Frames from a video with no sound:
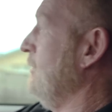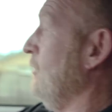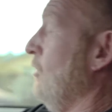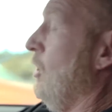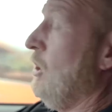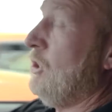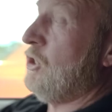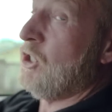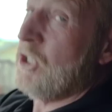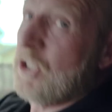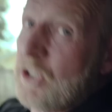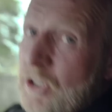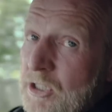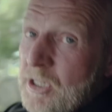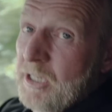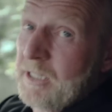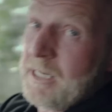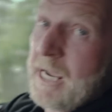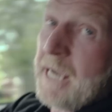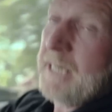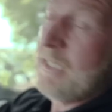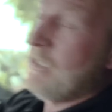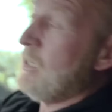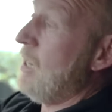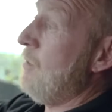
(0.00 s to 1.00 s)
Not just because of
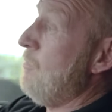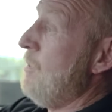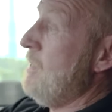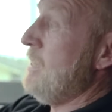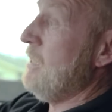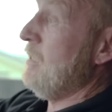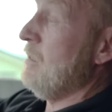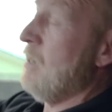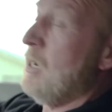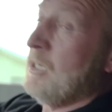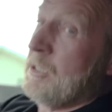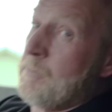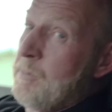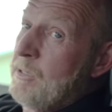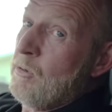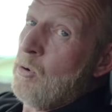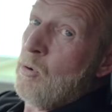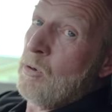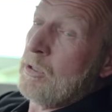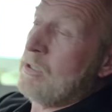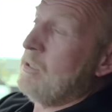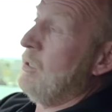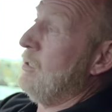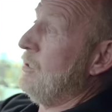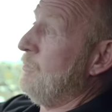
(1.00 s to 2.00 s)
daytime running lights, but
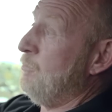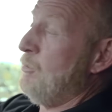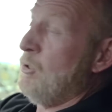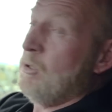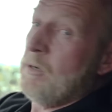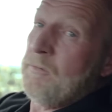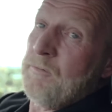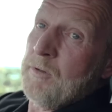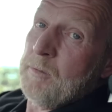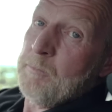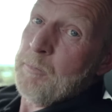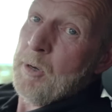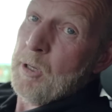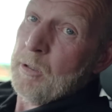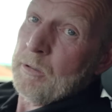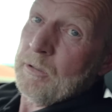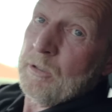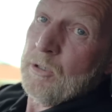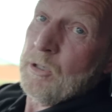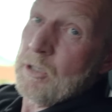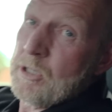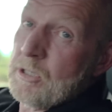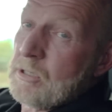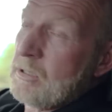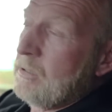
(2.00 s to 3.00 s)
also its beautiful bold
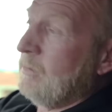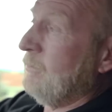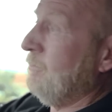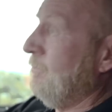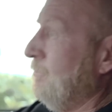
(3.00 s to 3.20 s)
looks.